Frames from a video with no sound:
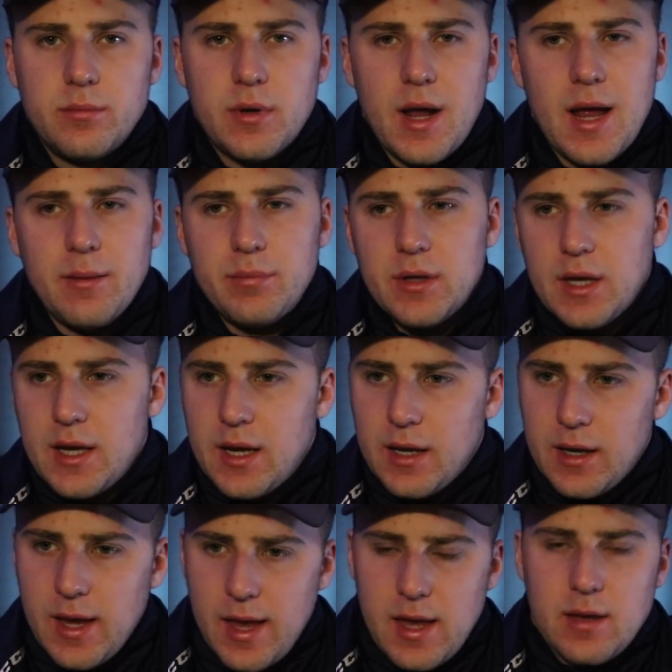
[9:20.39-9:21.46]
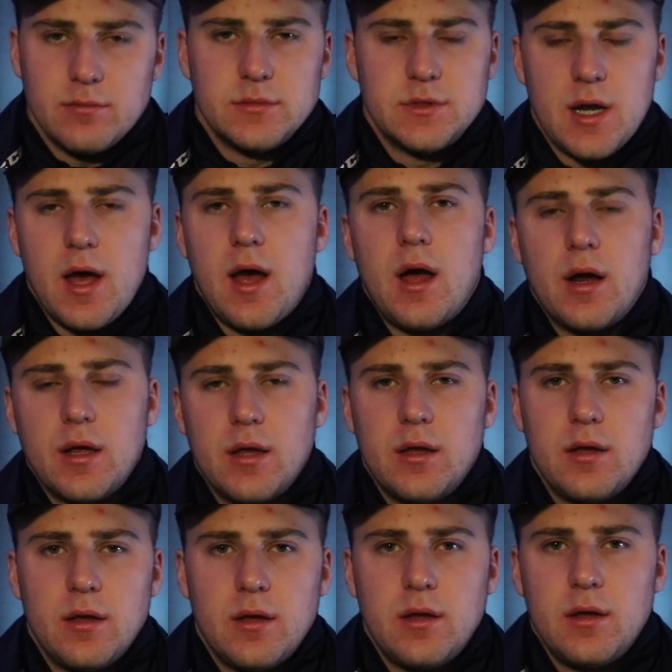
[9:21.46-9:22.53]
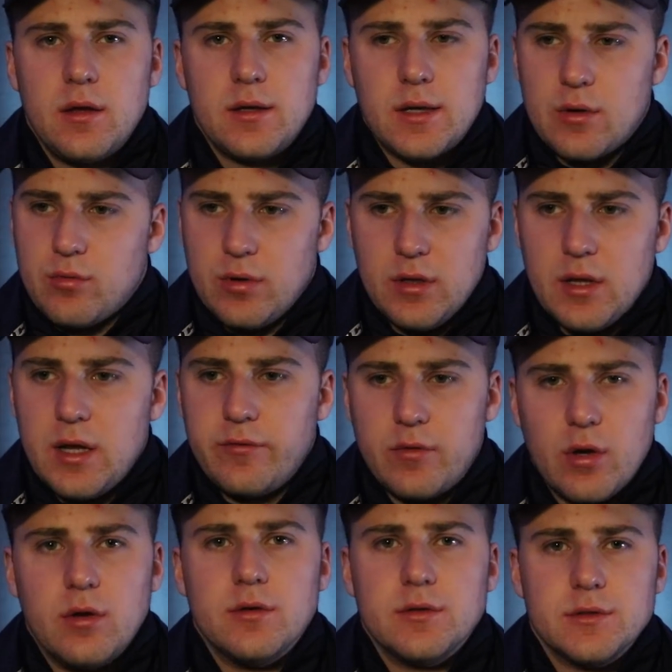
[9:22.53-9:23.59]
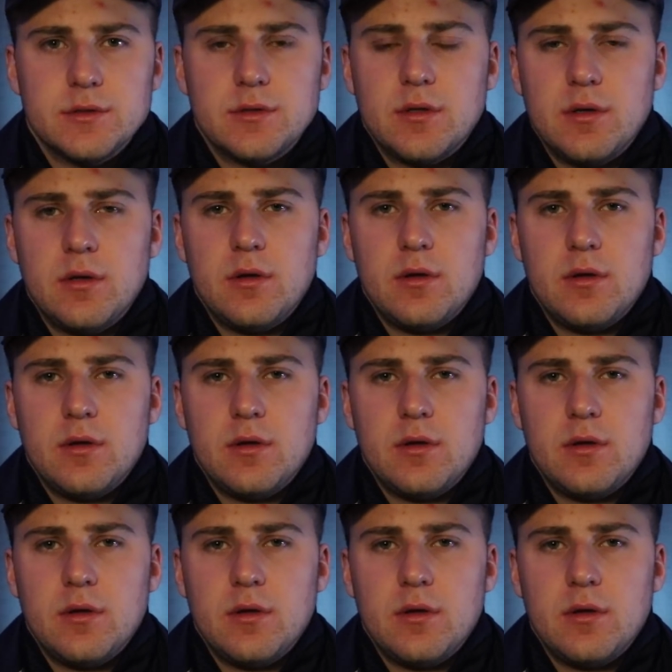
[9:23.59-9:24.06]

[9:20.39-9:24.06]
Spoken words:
But I ain't playing games, dog. You got real life goals.